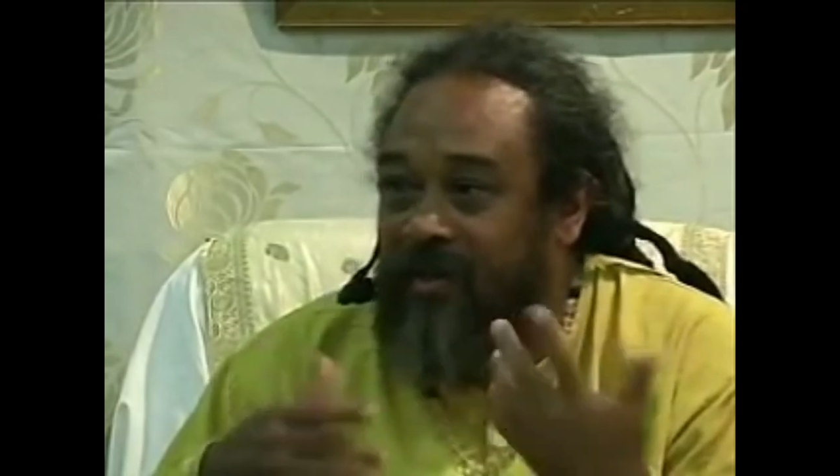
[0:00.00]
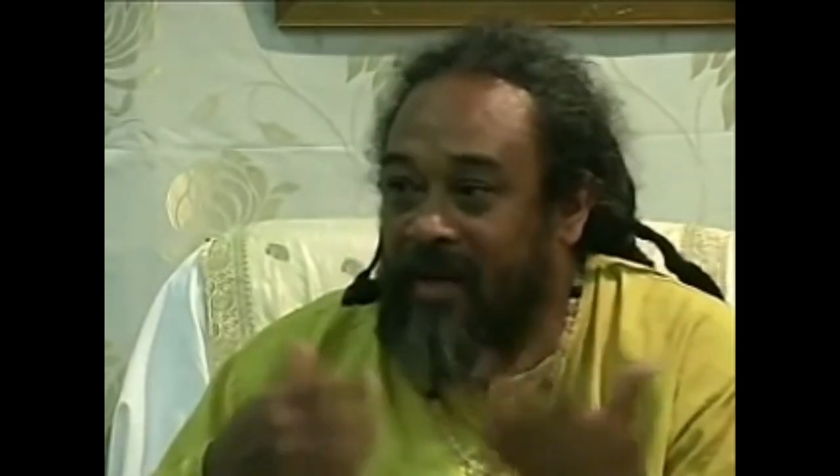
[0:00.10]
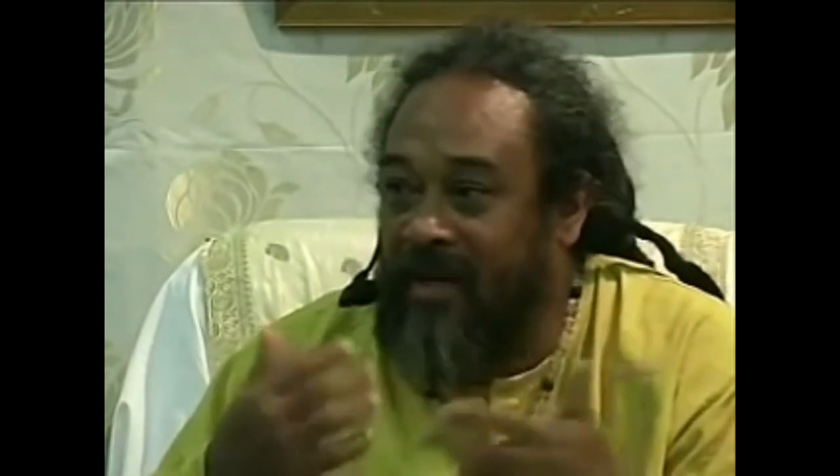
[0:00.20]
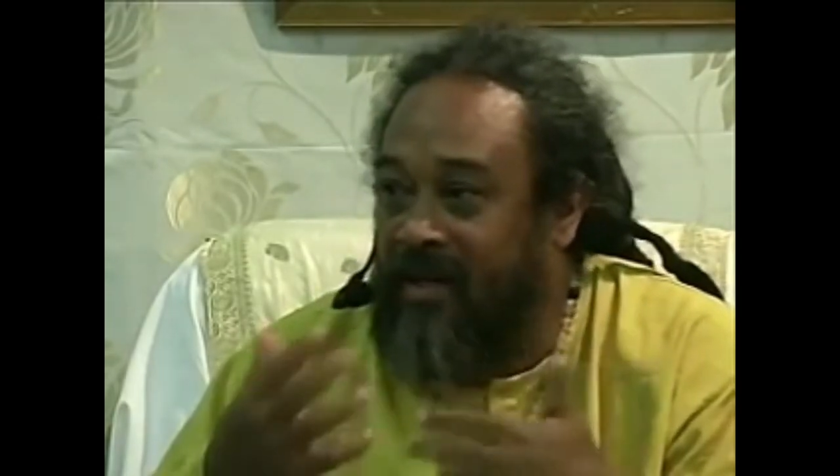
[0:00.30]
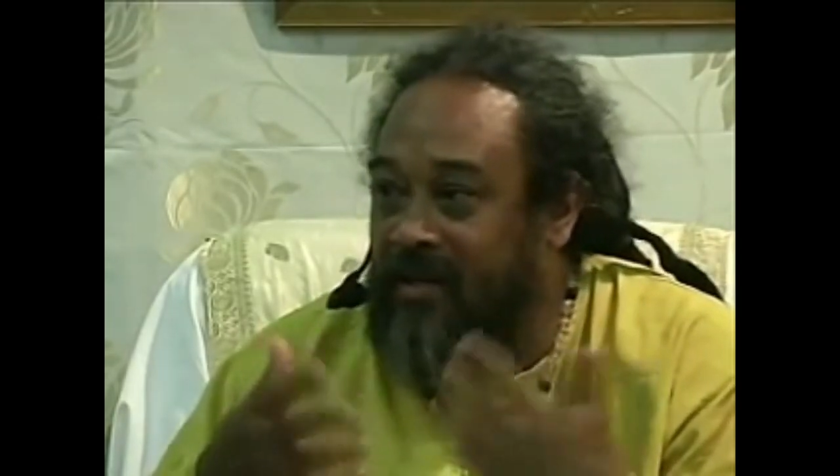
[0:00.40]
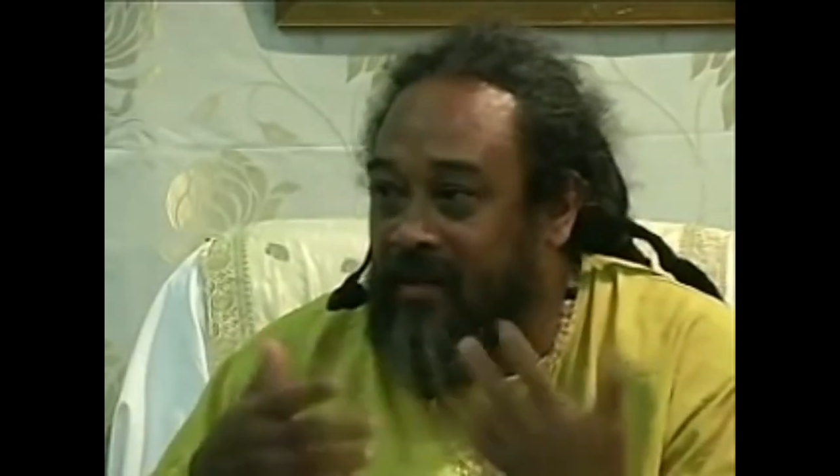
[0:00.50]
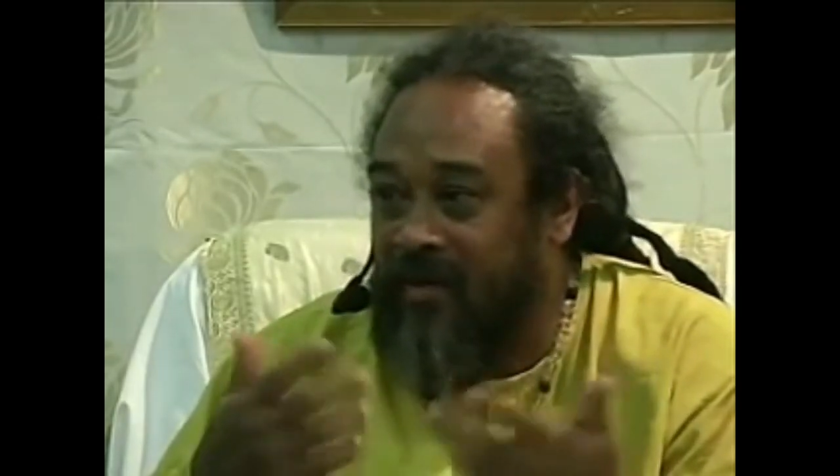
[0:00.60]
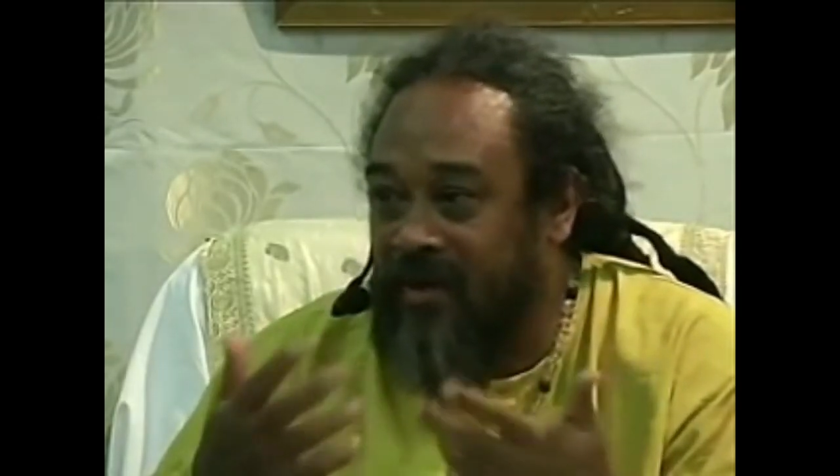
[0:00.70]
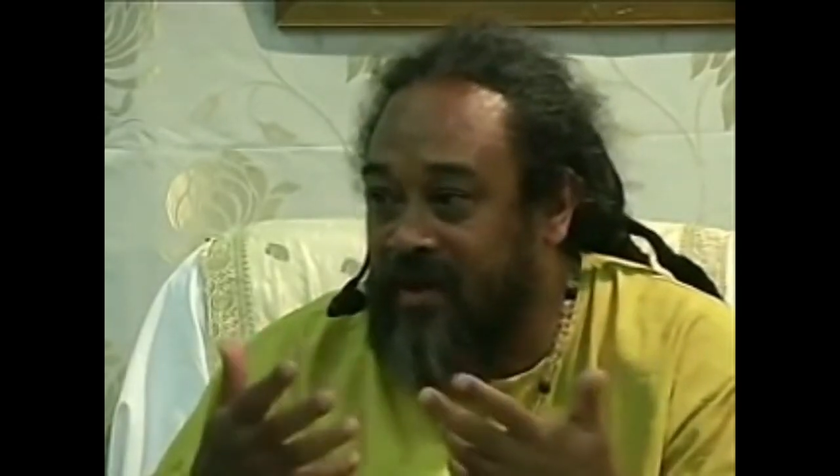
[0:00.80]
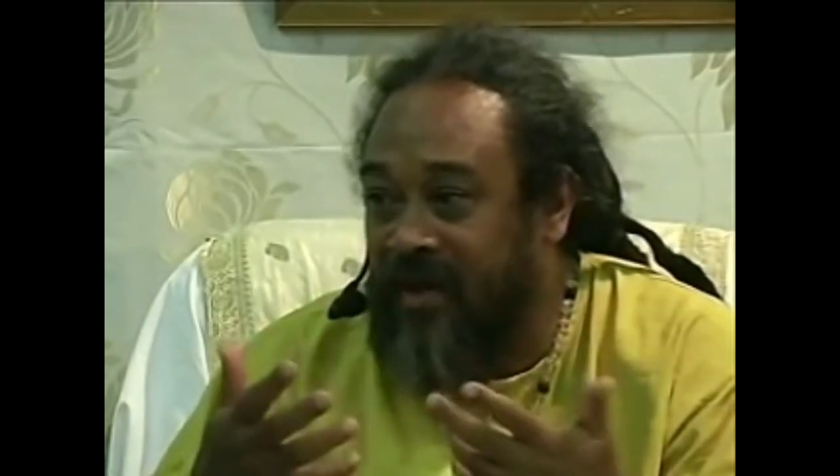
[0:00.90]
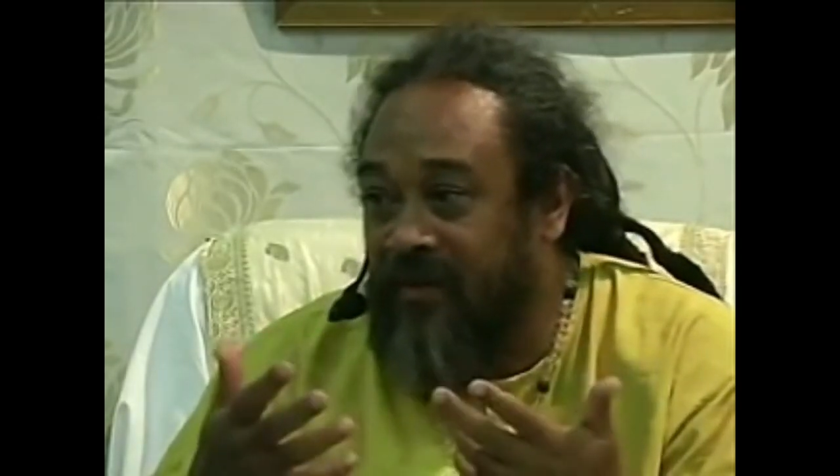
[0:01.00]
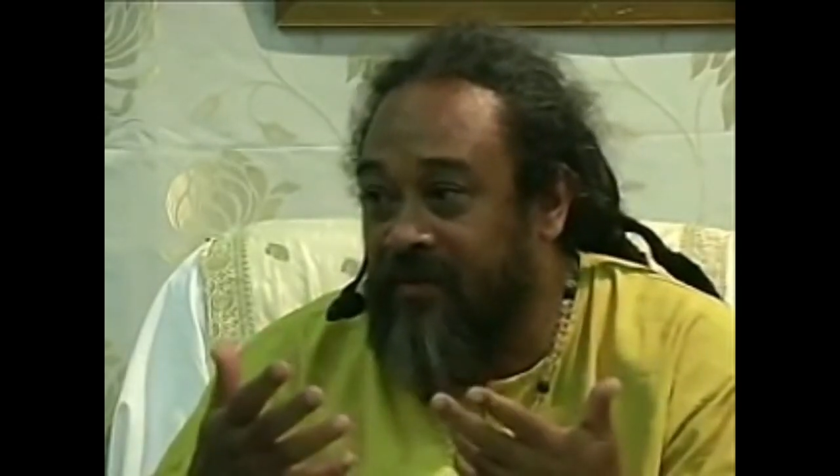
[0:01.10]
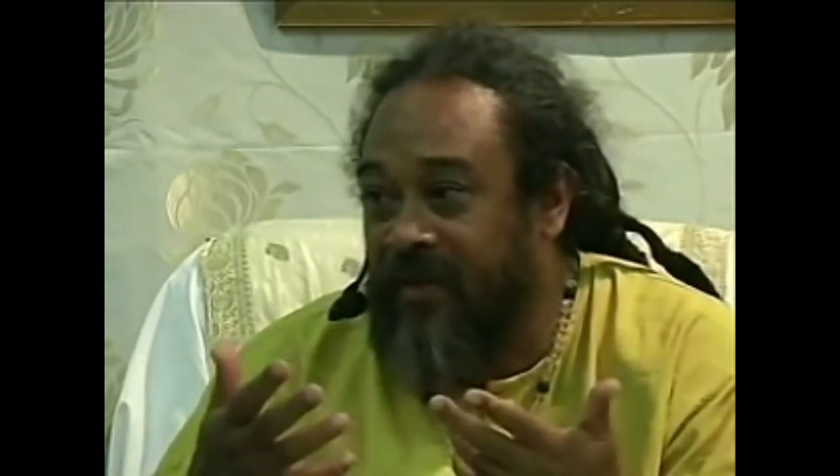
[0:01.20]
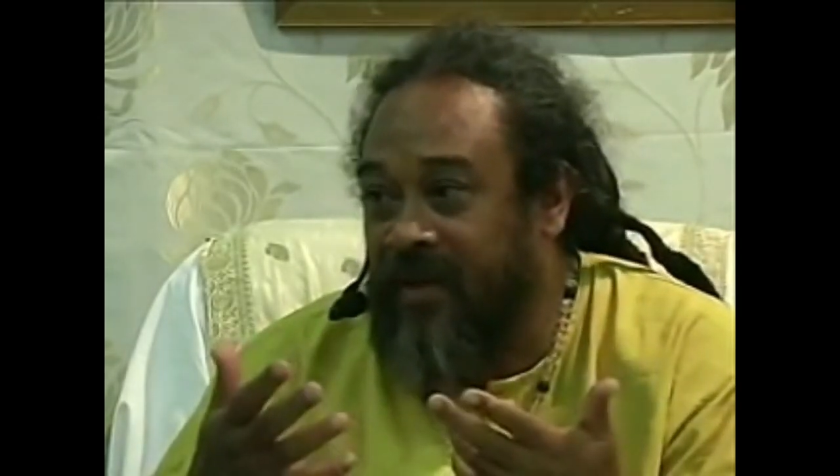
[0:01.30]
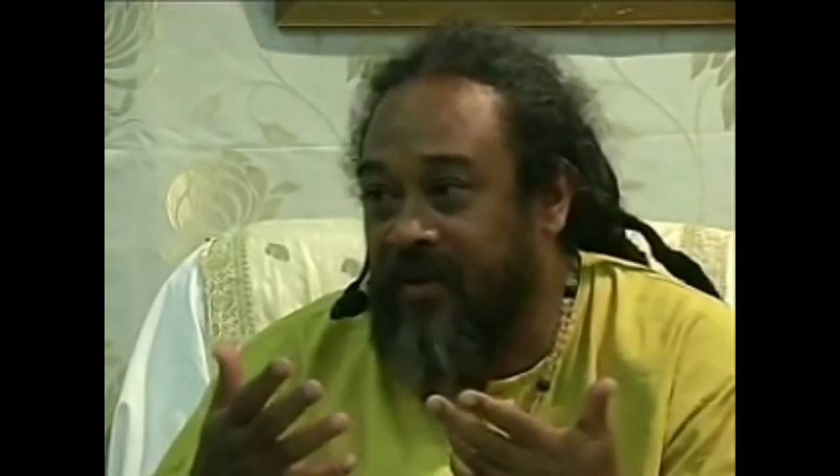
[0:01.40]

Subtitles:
some ideas about itself,